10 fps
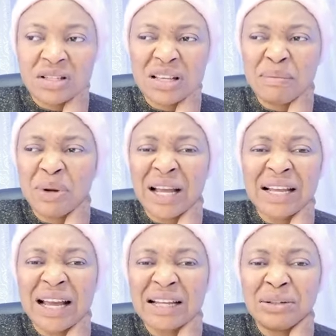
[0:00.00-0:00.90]
He said, but
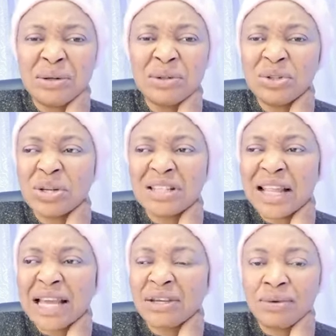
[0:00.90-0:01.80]
I, I don't just
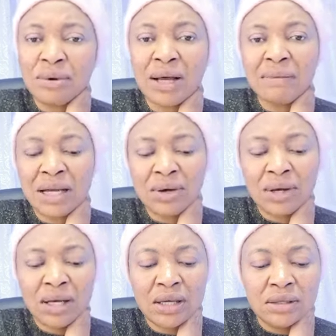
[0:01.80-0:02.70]
like you. I'm like,
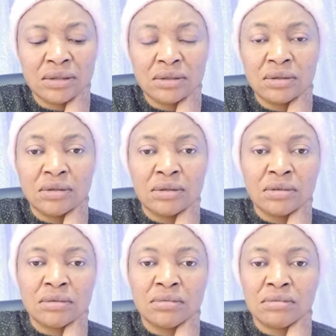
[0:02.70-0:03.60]
okay,
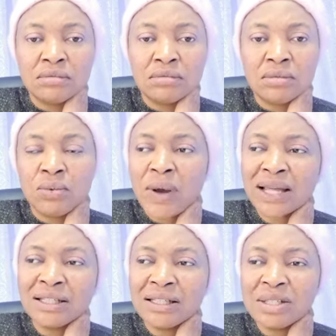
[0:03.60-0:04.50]

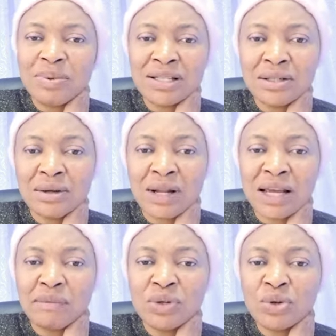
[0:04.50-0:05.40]
why did this person not
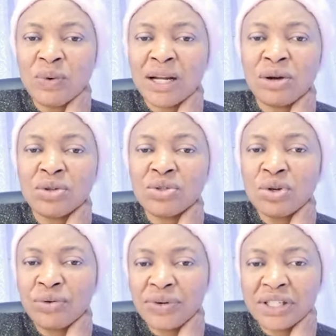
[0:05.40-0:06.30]
like me? So when I
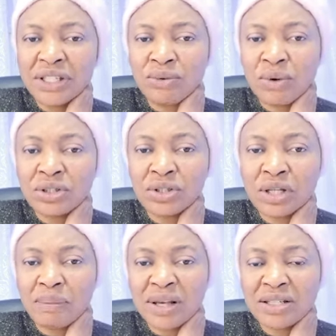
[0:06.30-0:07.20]
continue reading what
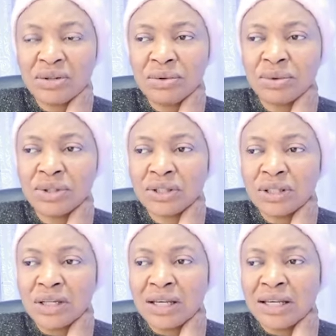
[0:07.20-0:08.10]
the person wrote,
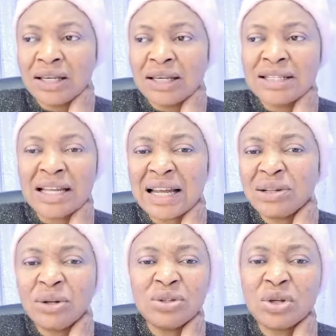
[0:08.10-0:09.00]
he said,
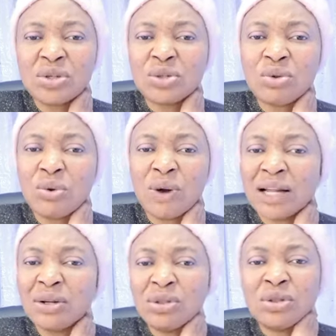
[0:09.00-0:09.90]
I don't just know.
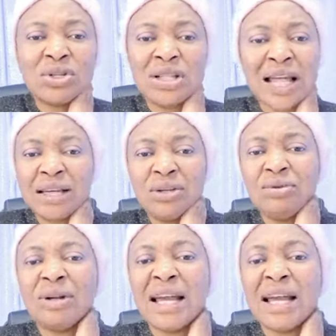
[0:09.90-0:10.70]
I don't just like you.